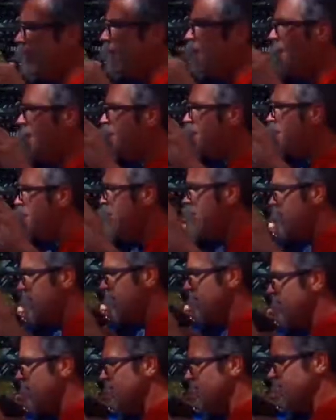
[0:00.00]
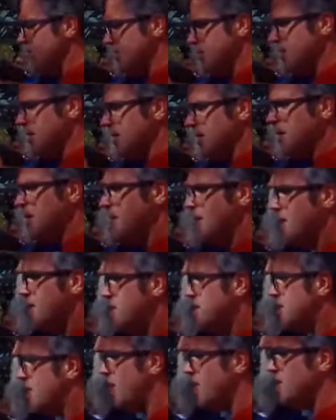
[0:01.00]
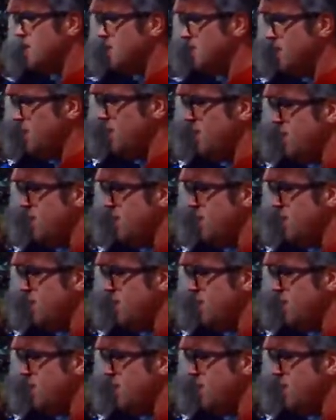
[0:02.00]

and and uh, I talked to,